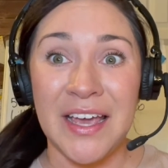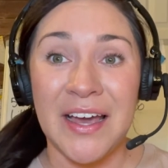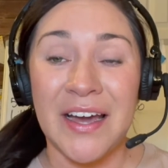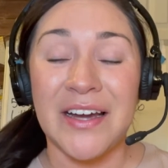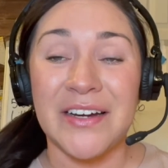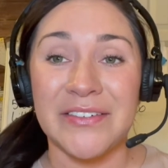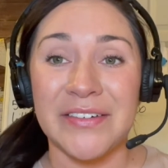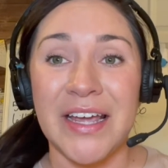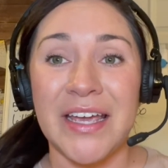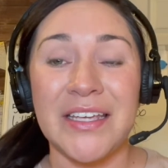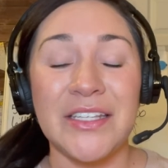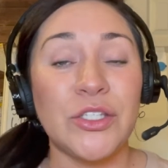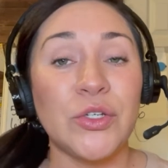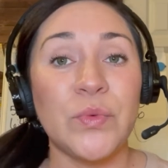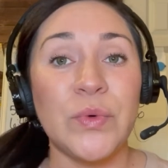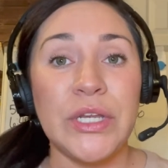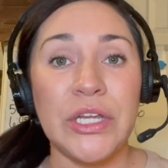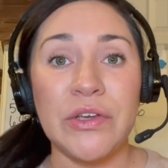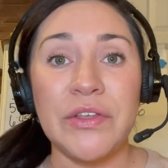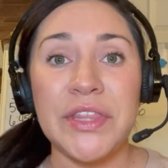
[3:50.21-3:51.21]
All right. So
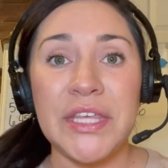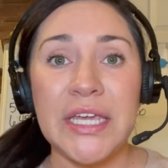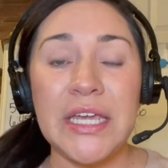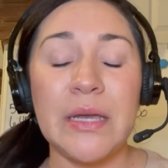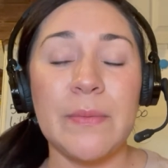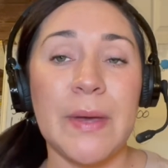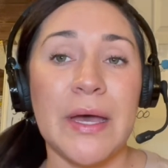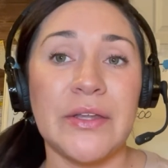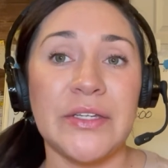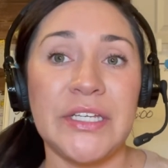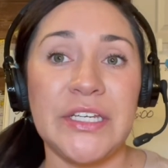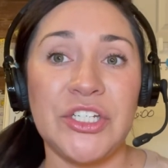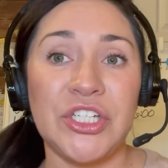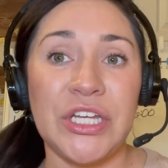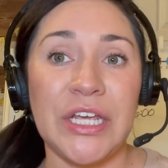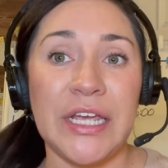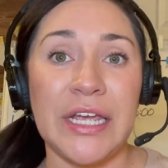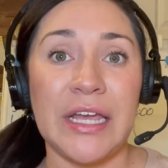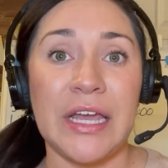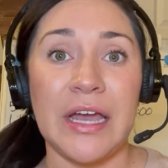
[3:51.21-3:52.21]
when you think about
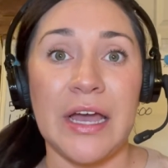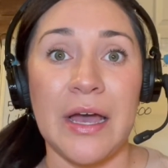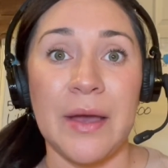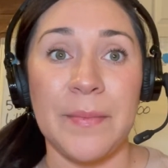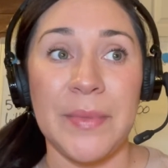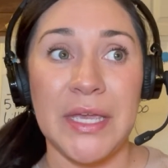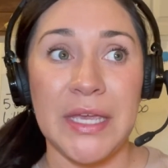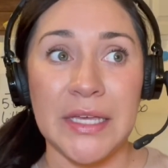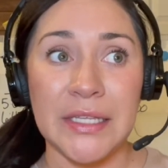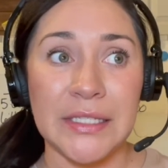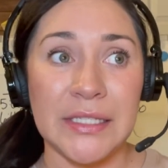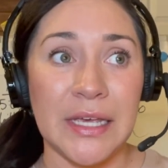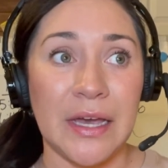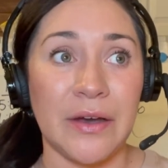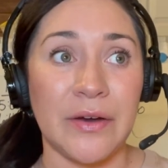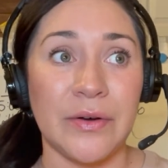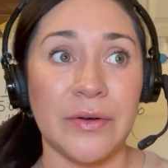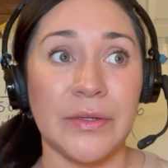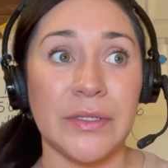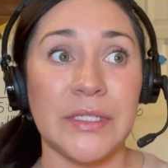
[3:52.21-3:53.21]
teaching
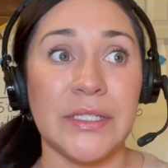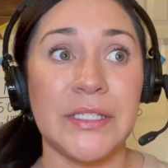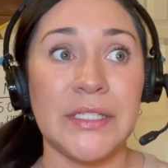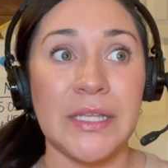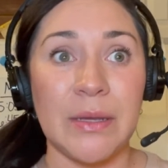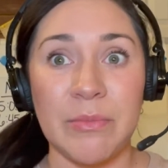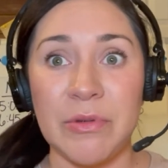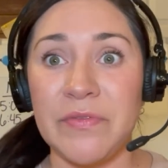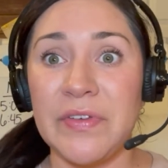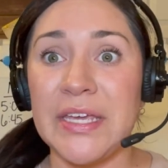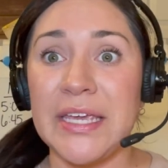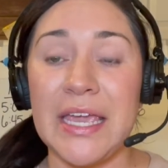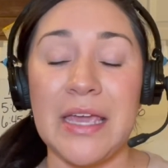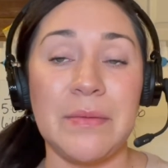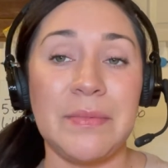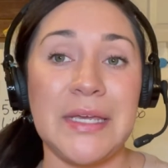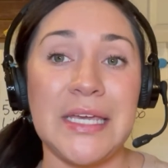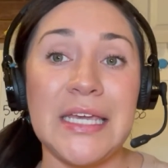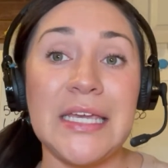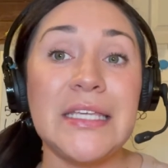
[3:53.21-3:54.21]
ESL, some of it can
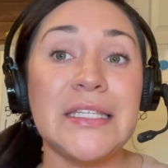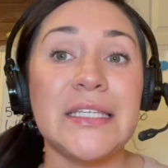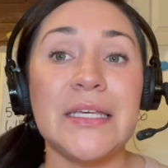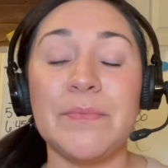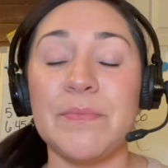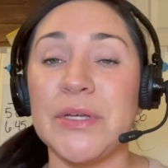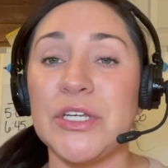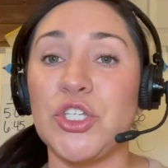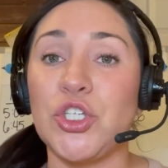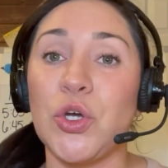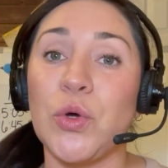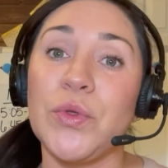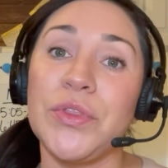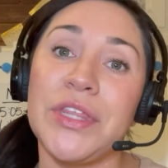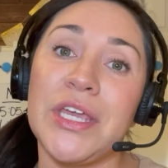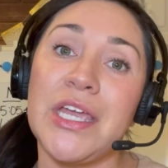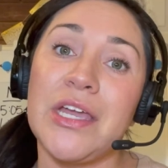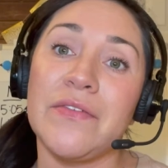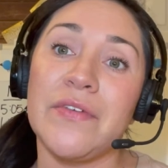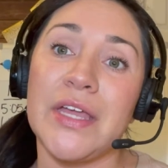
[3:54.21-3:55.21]
be easy, but don't
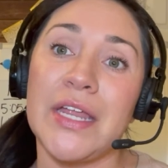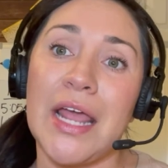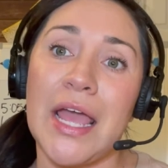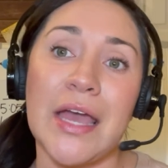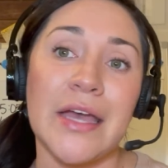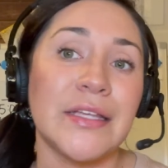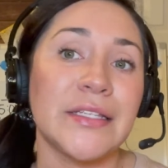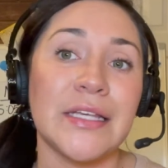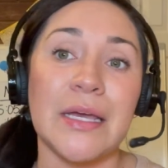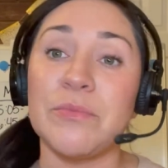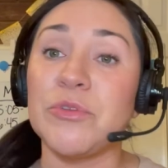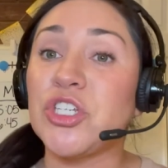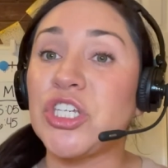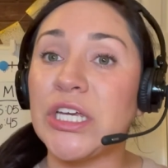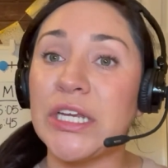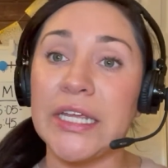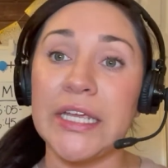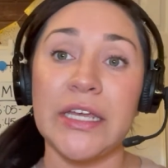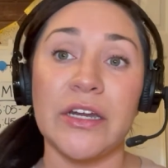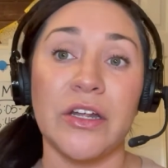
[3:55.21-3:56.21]
think of it as I'm just
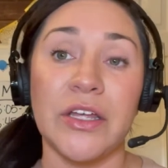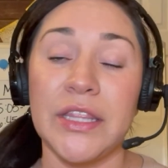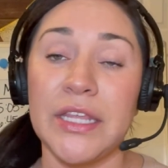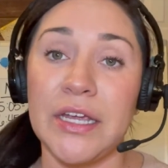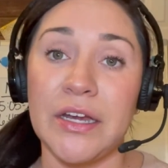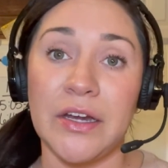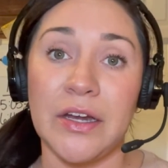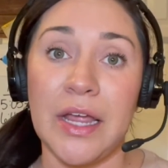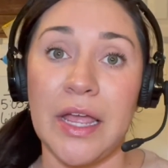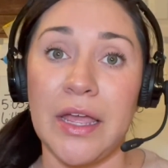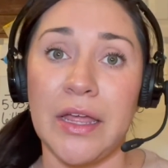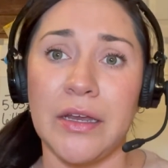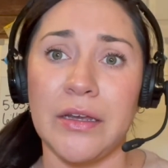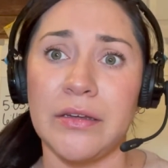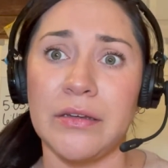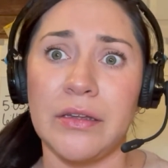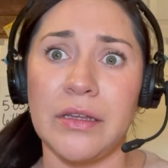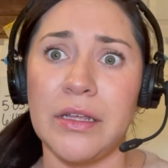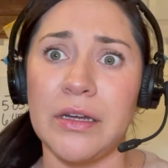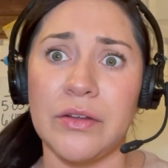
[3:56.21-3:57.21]
going to get on there
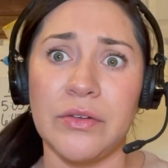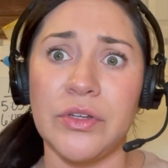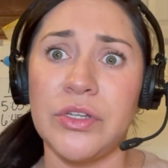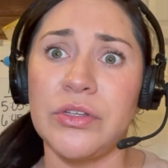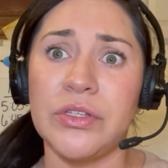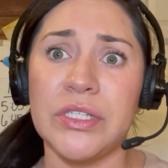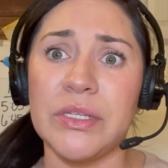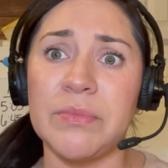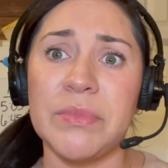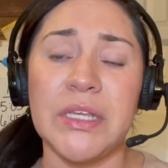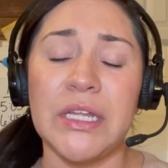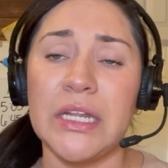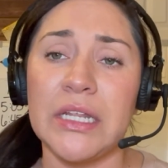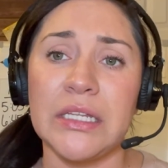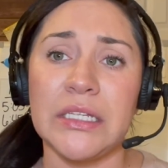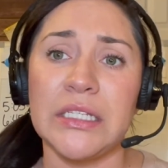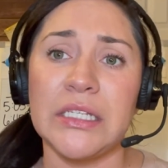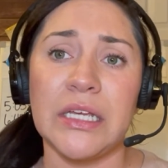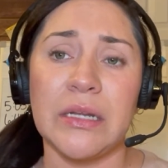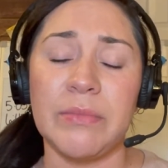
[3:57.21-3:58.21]
and, do something and
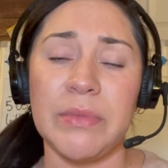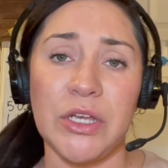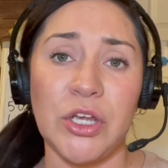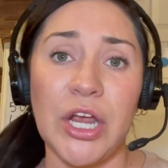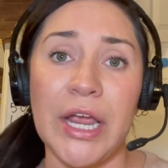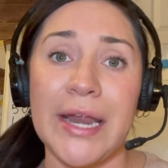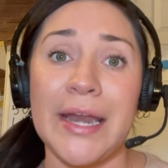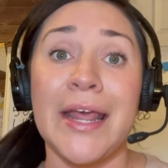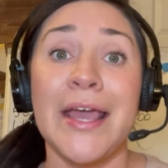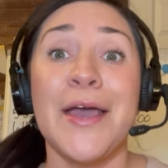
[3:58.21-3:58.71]
it's going to be great.